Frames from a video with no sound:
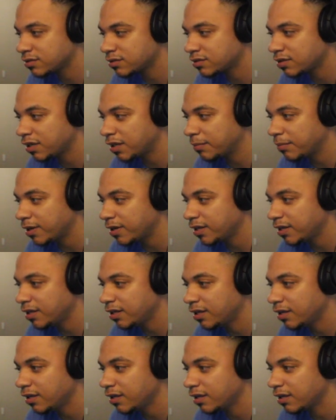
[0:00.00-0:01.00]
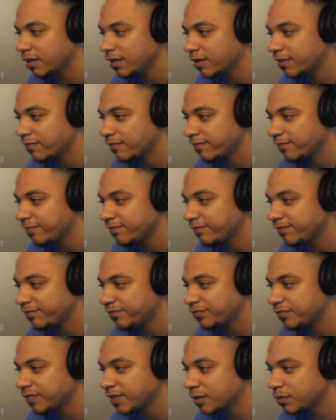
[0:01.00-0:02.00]
Talking about he here.
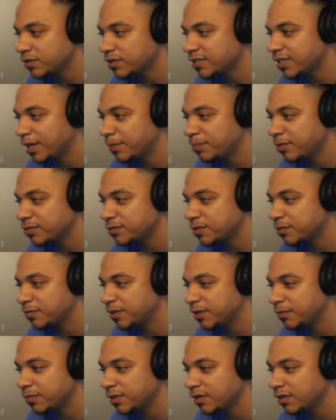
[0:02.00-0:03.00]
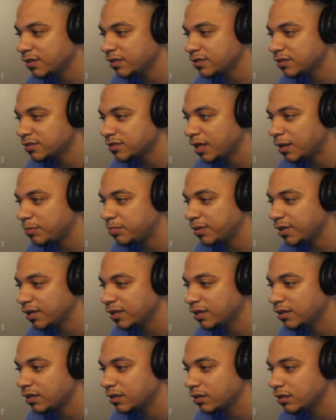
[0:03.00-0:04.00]
What's that supposed to mean, man? Stop
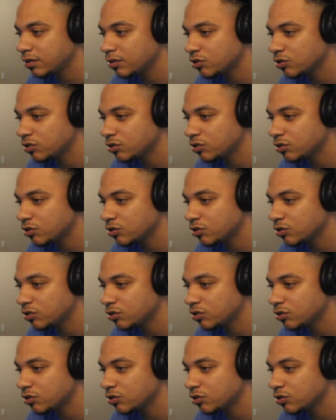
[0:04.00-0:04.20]
playing.